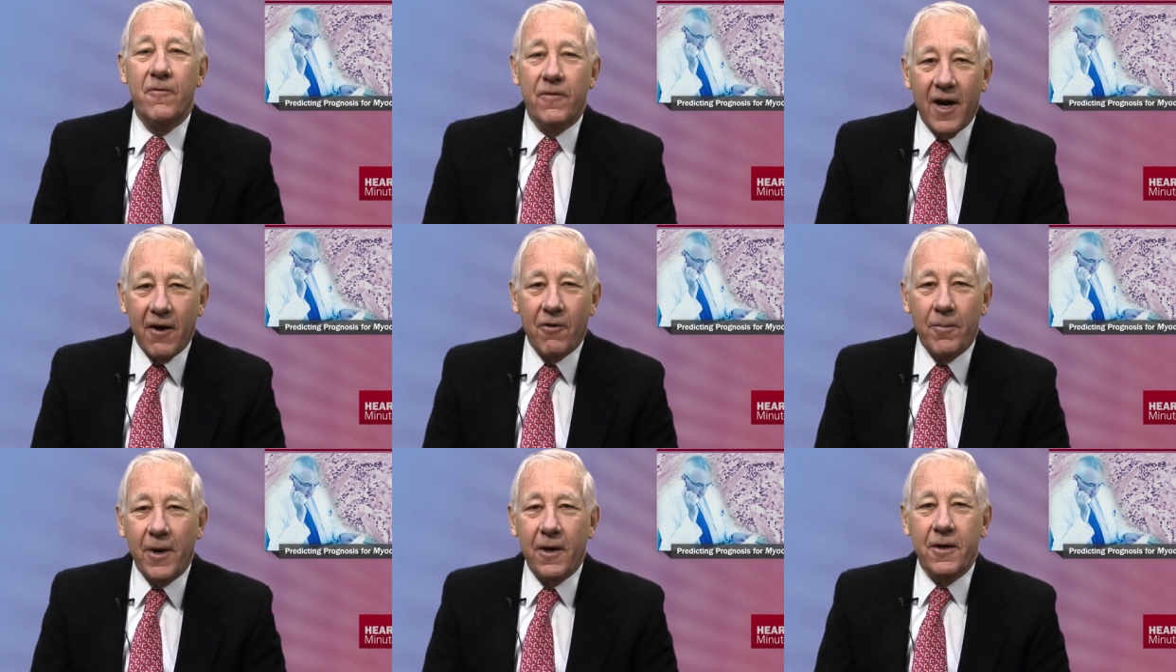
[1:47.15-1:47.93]

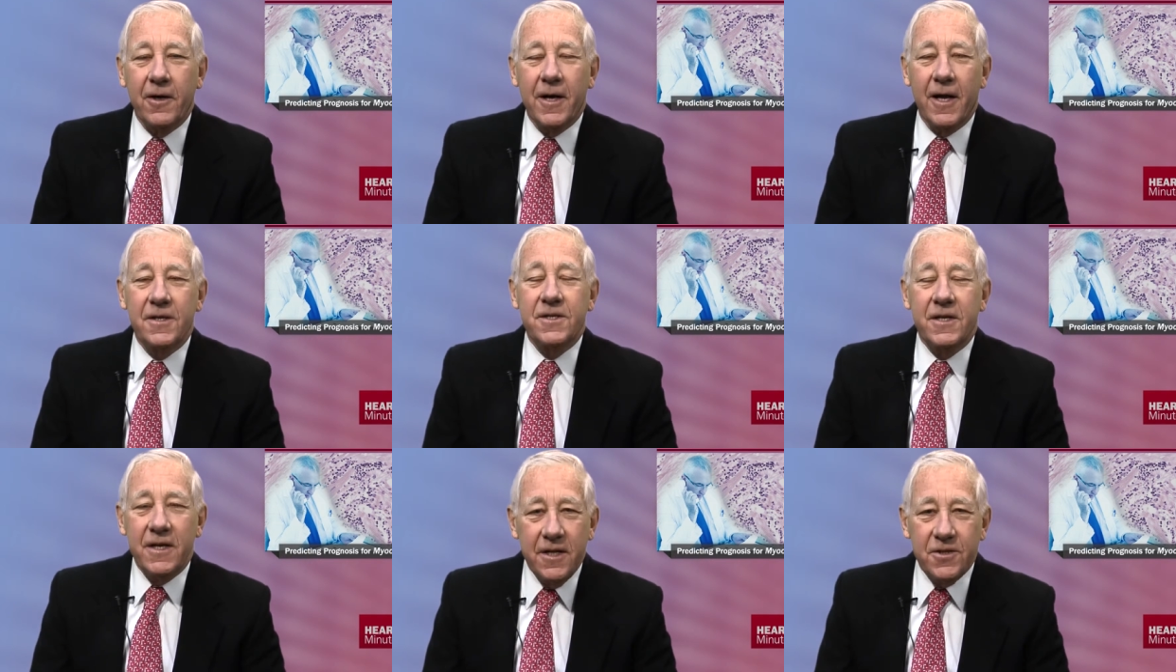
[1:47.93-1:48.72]
viral
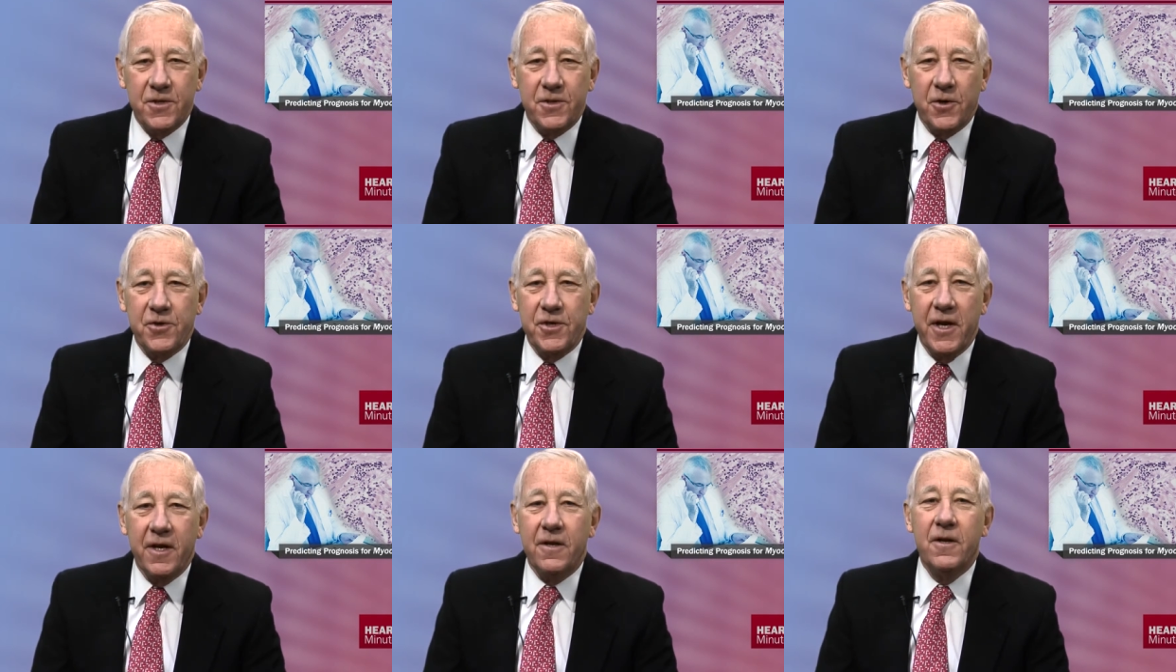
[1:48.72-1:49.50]
myocarditis is
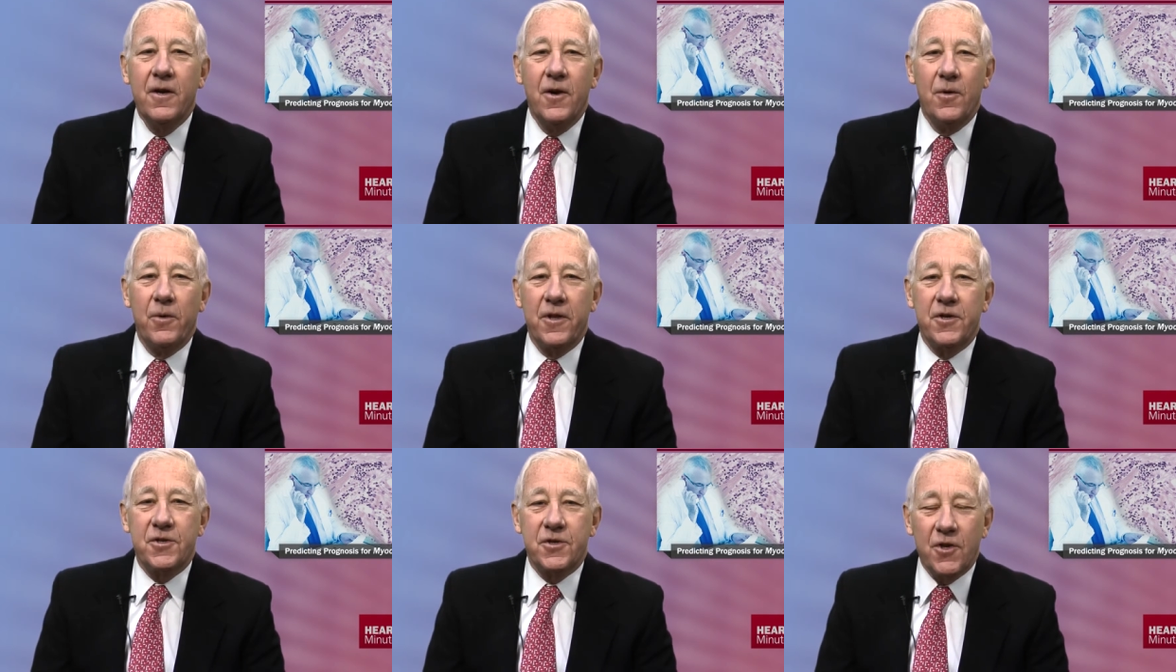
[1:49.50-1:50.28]
associated with
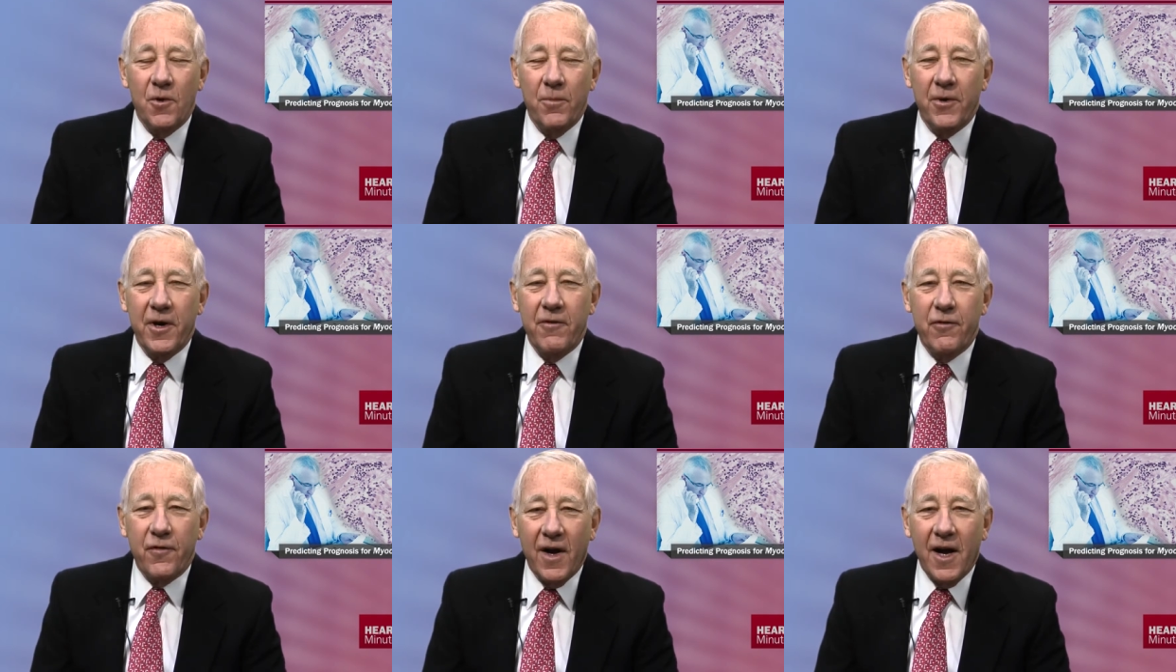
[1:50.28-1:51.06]
a sobering
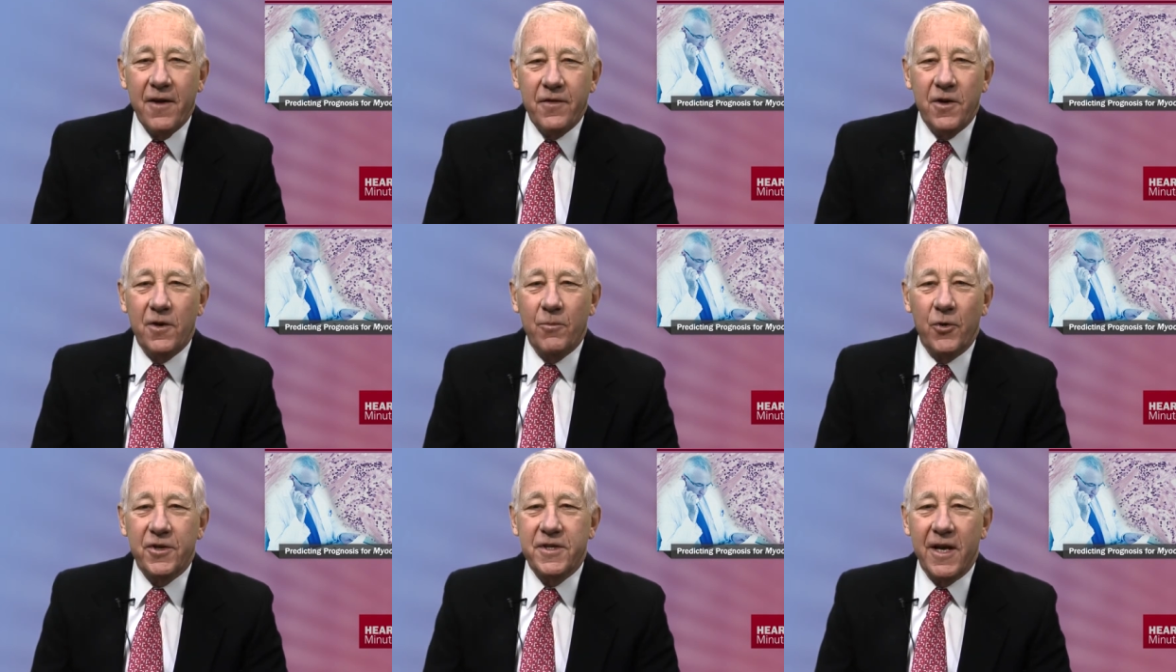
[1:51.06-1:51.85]
five-year
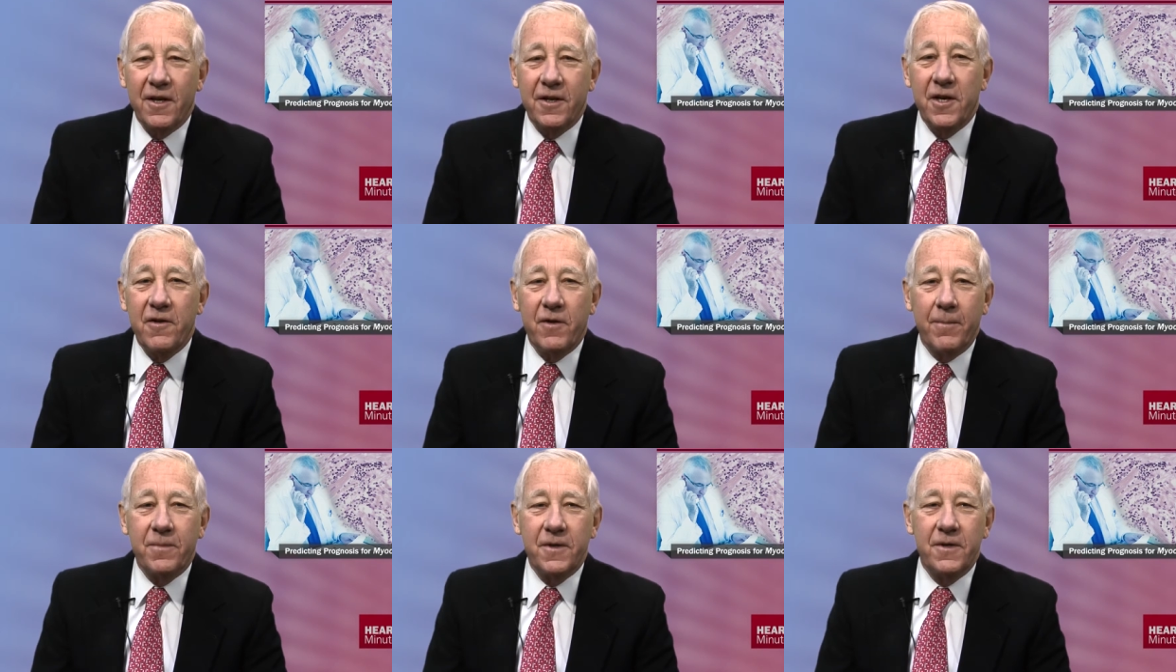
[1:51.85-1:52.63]
mortality of
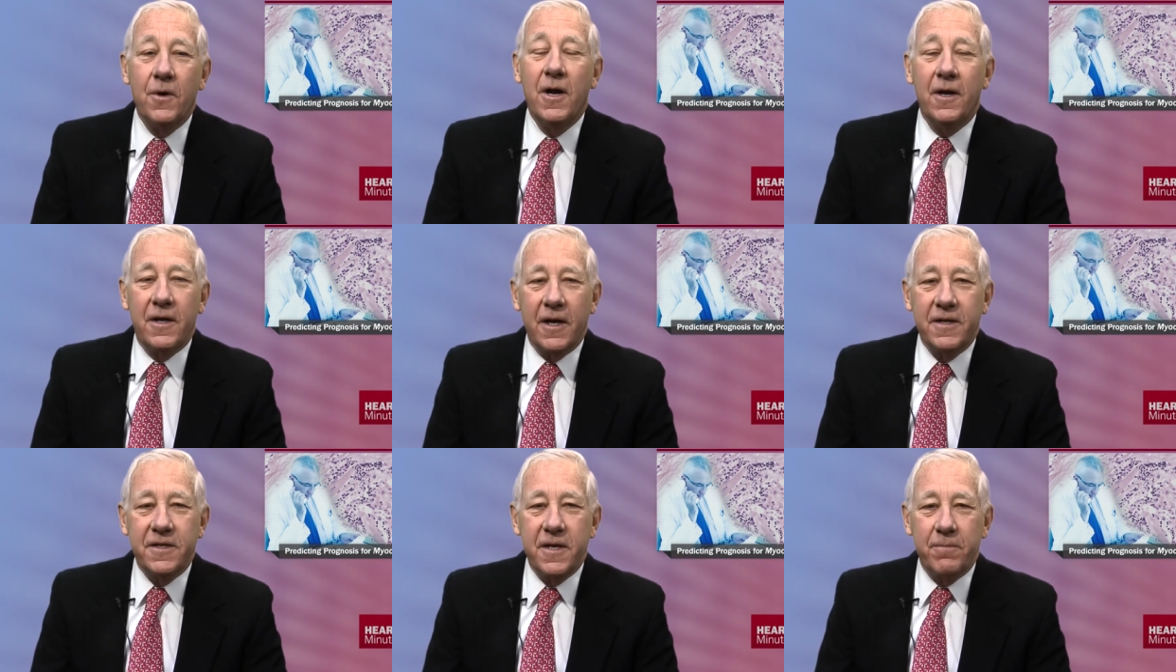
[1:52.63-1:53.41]
up to
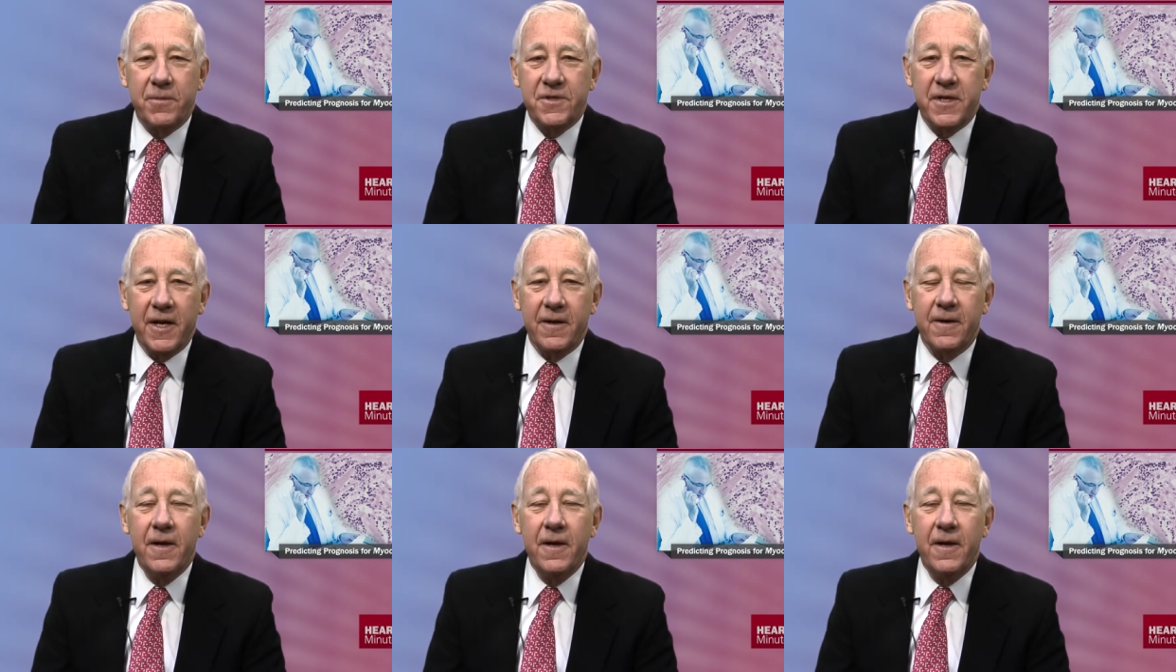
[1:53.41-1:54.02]
19%.